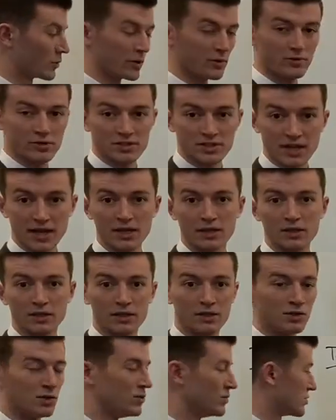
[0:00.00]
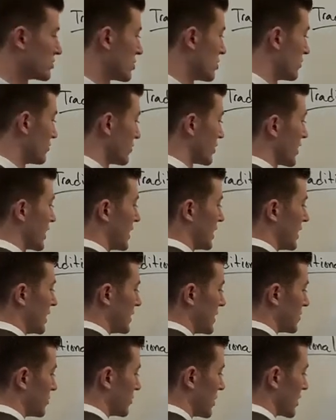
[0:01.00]
We recycle it and use it over again,
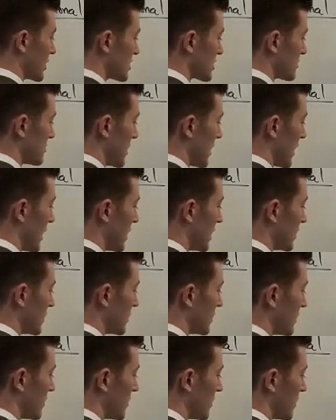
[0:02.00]
and then we expand.